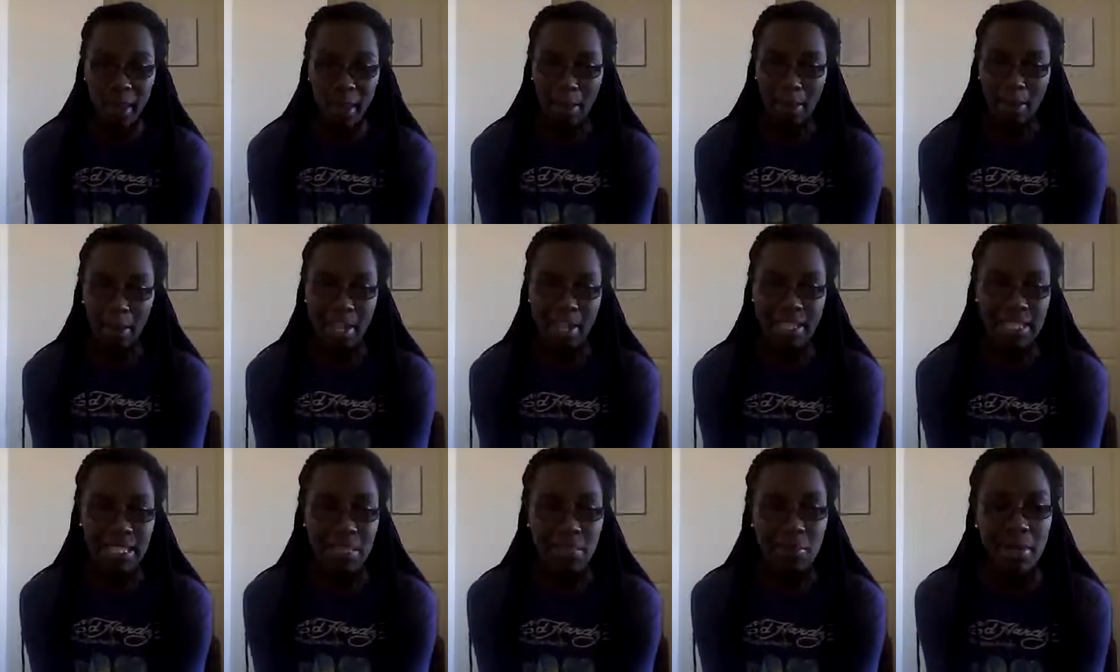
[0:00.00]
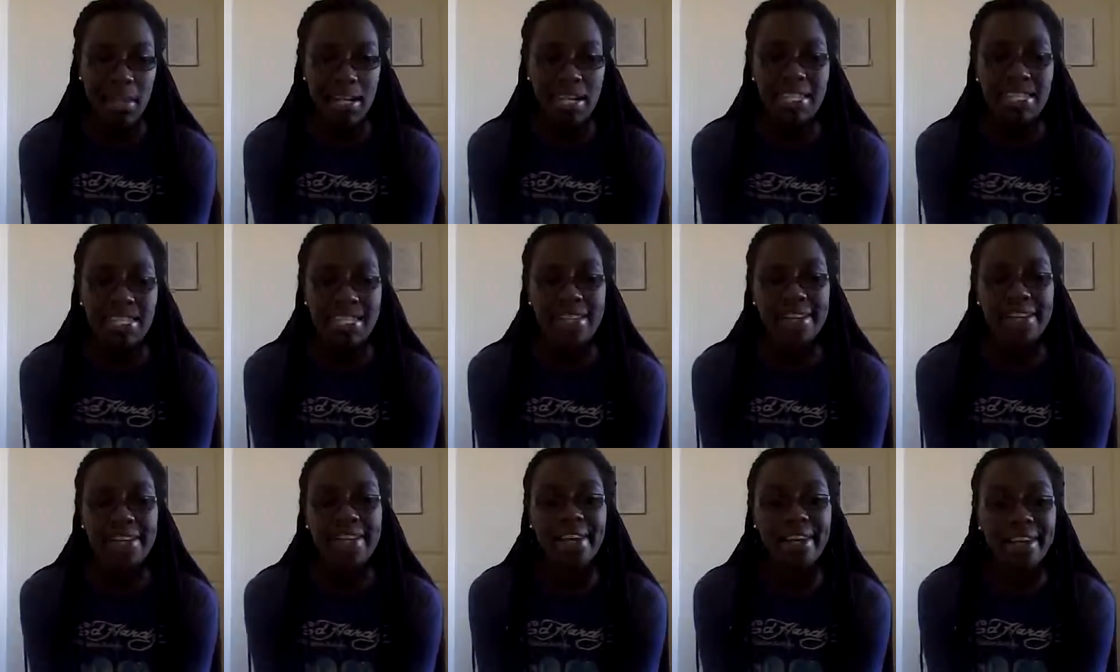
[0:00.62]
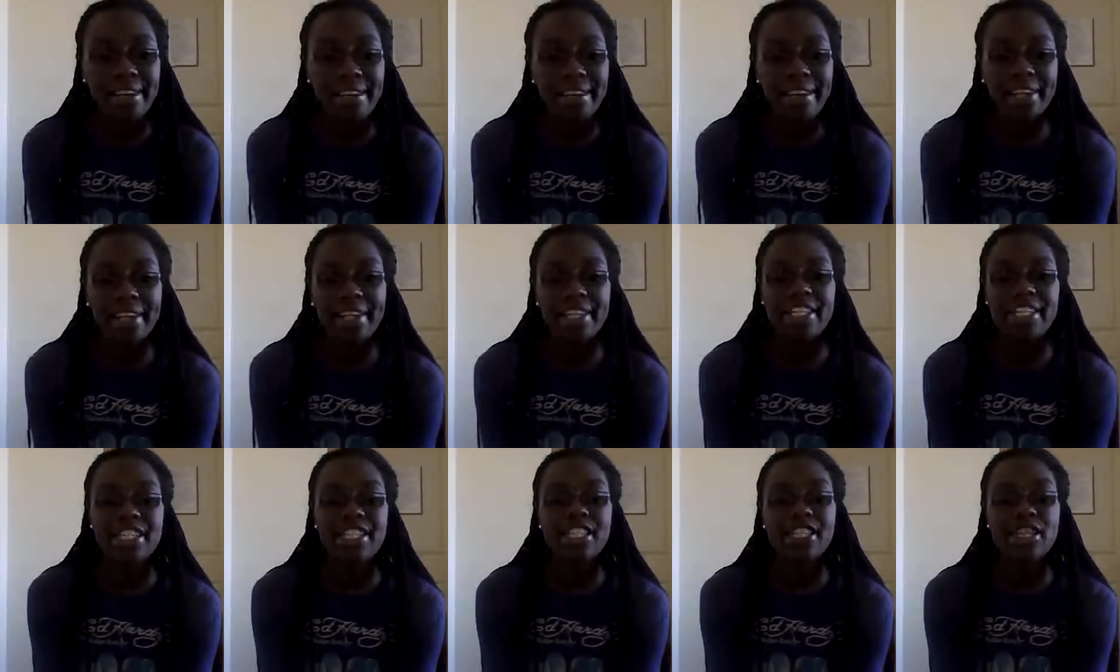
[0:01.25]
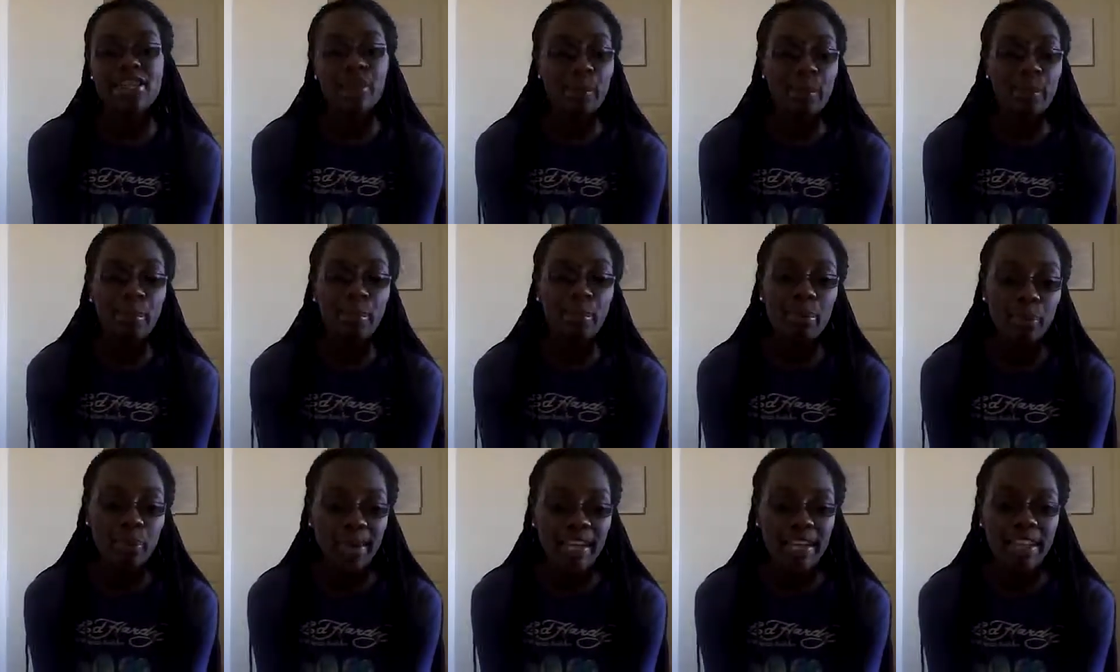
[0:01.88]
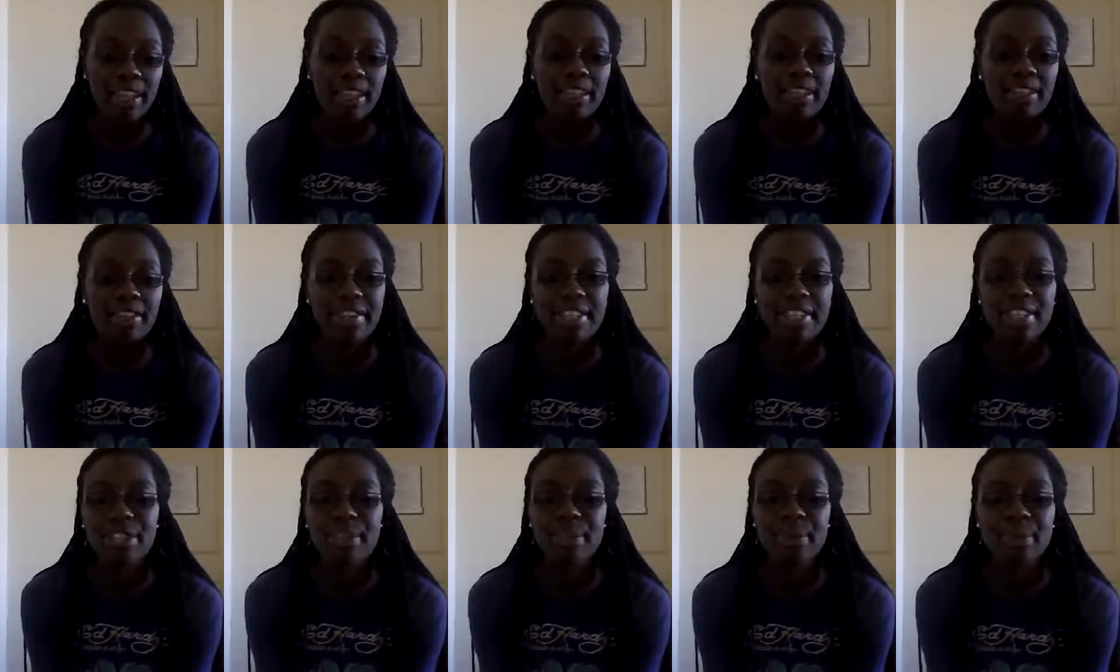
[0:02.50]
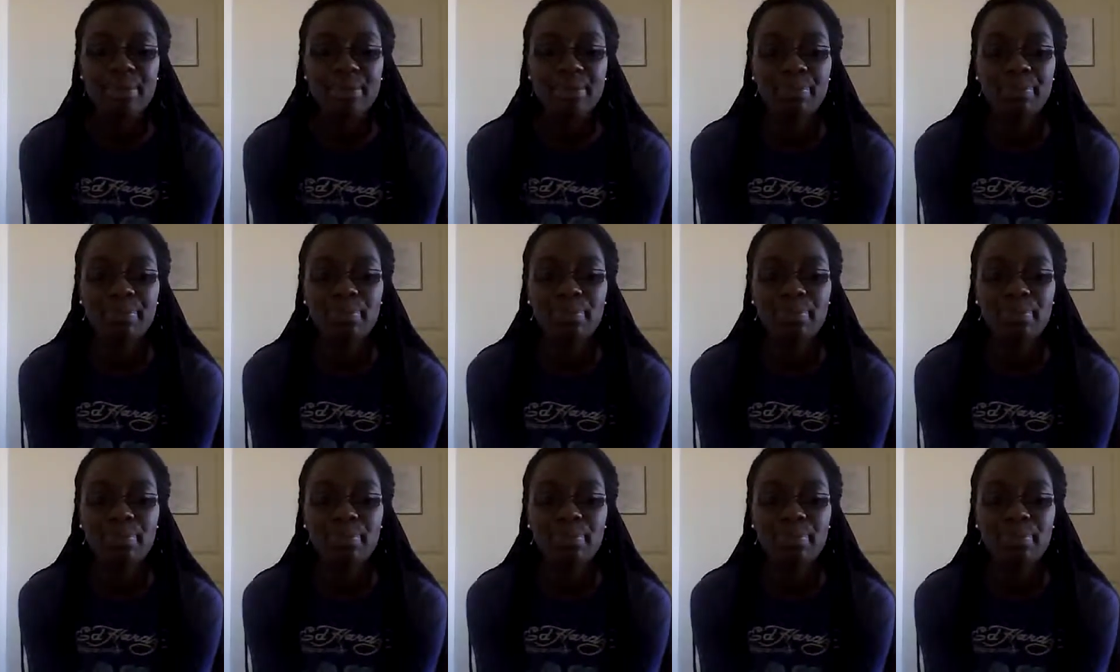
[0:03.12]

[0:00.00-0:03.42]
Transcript: My estimated standard error is 2.32.